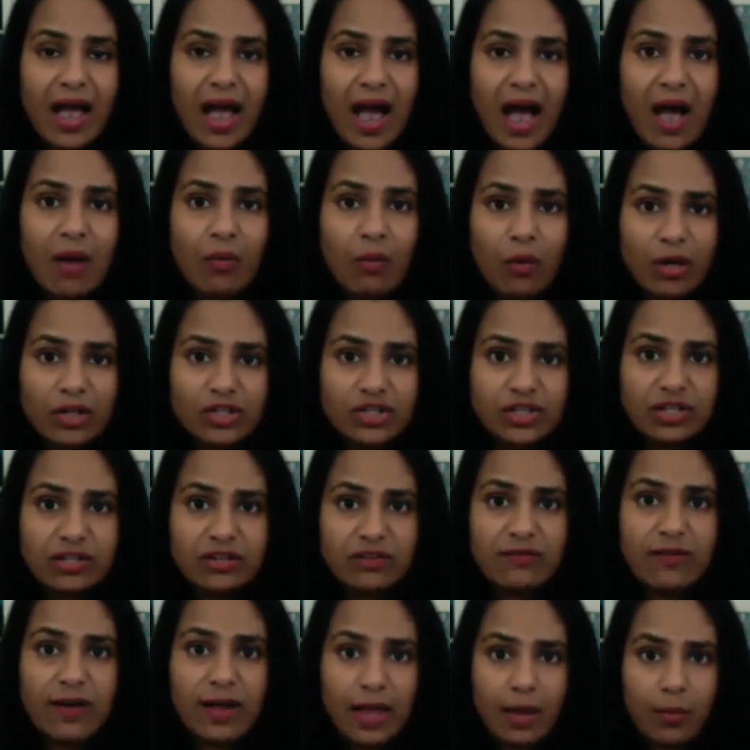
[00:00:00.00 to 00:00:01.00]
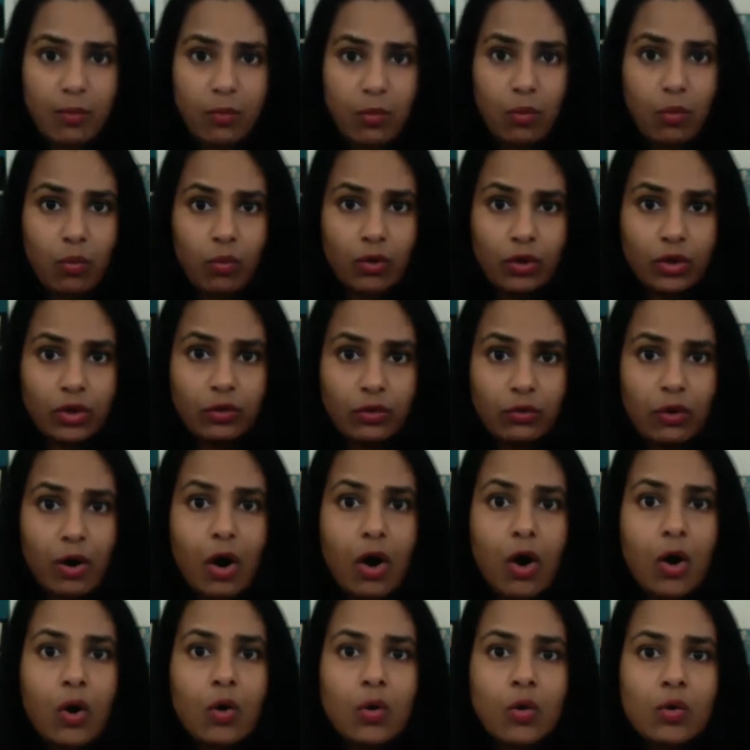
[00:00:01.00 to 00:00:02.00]
I want you to develop your
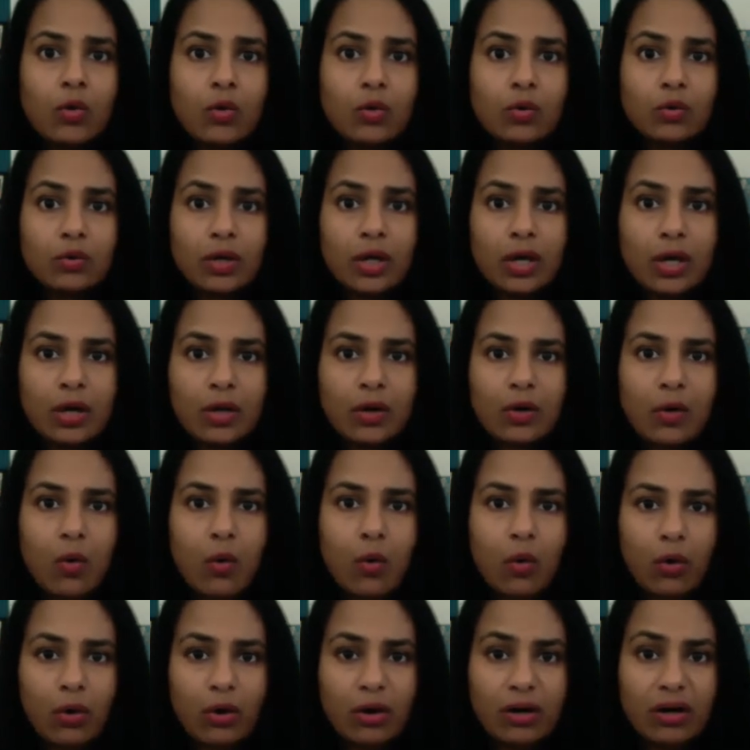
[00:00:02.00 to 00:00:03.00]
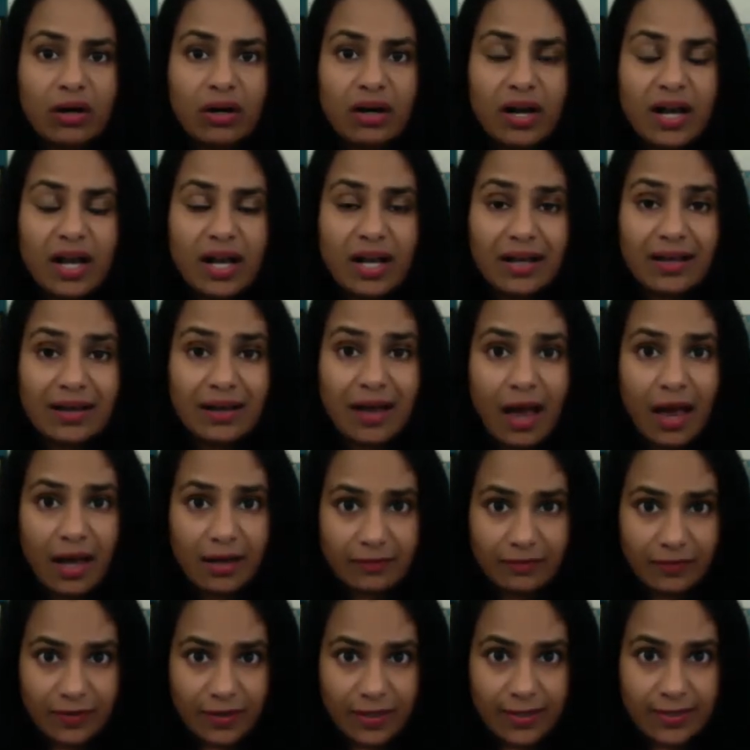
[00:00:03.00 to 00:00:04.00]
own core
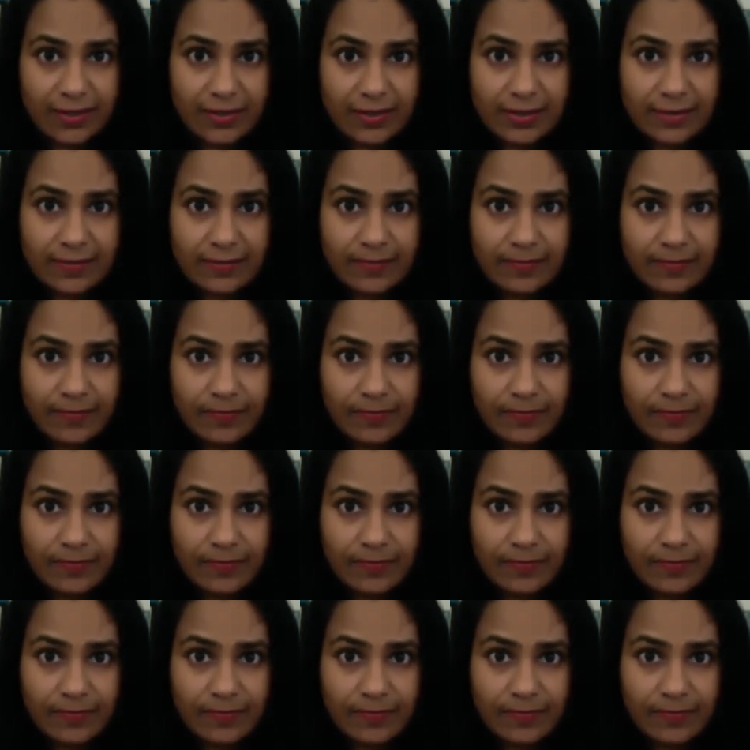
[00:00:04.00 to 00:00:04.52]
confidence.